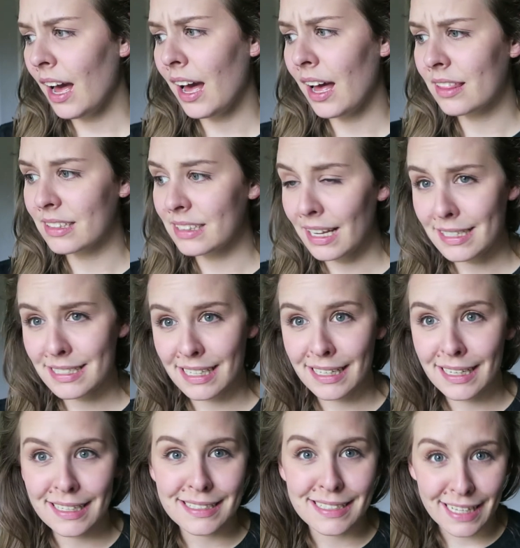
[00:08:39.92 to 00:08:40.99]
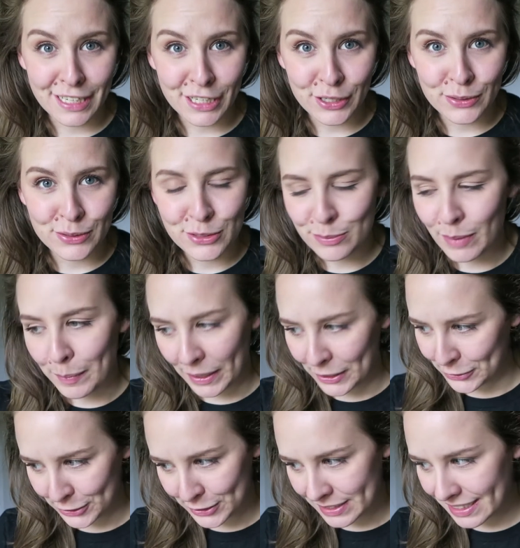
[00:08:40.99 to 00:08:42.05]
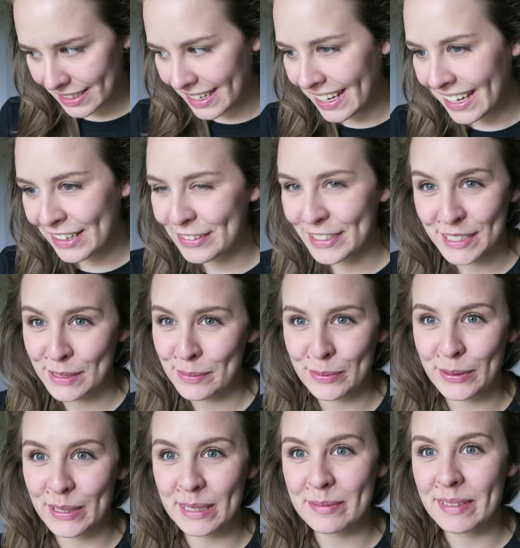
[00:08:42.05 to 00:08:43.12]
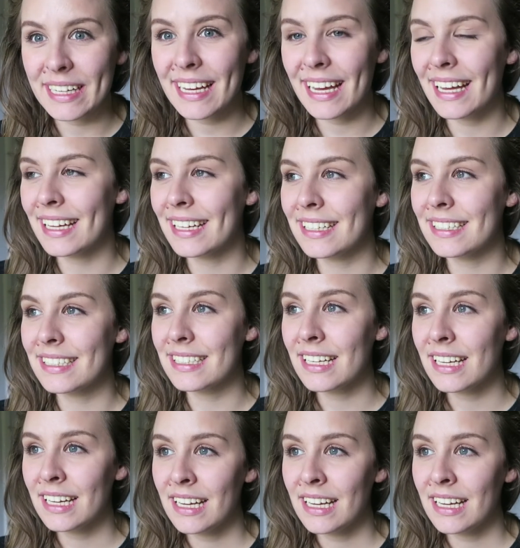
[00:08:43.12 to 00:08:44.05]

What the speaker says: The last thing is thank you to my patrons for supporting me and